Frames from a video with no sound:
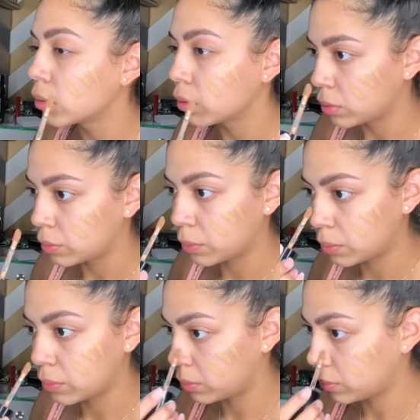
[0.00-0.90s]

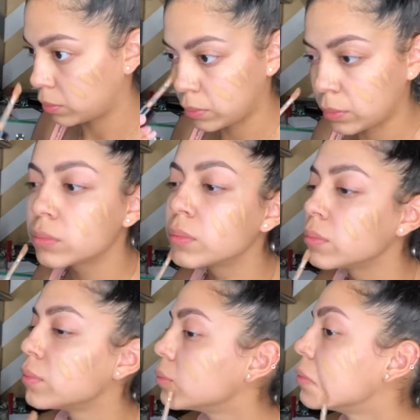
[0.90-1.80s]
Contemplation over our
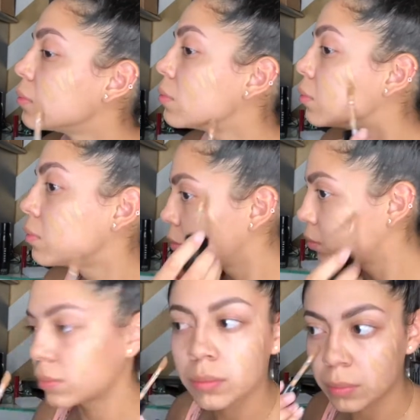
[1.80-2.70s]
situation. Open
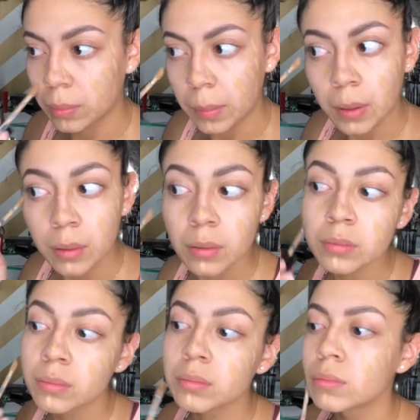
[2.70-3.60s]
up.
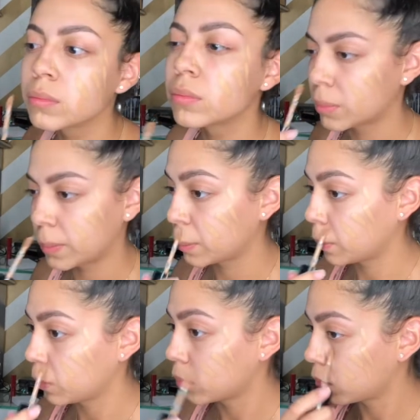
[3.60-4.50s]
You
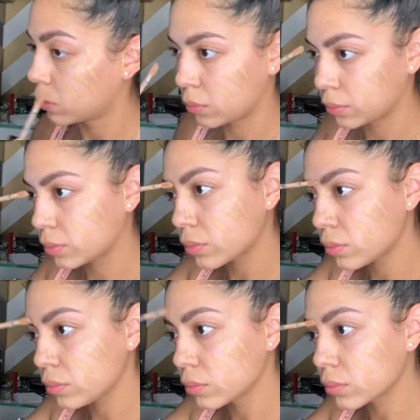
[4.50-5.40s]
OPN.
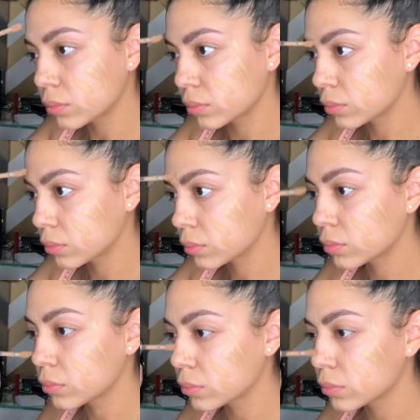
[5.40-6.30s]
Bitch,
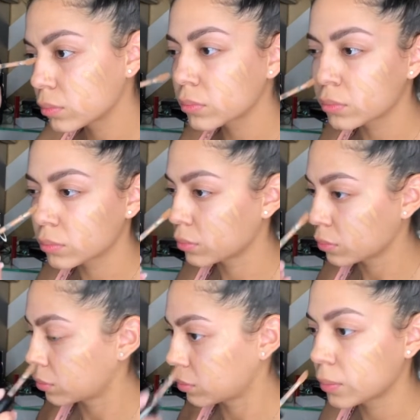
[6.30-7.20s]
you won't
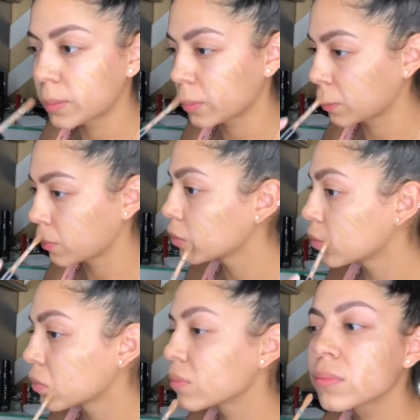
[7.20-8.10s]
BBM.
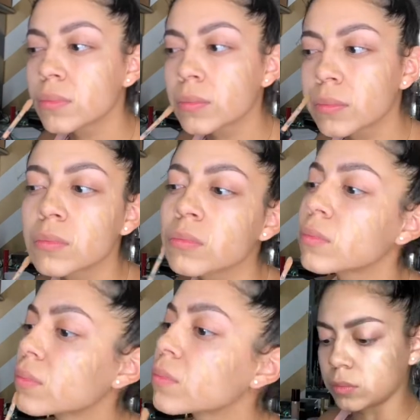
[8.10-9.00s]
We should be closer.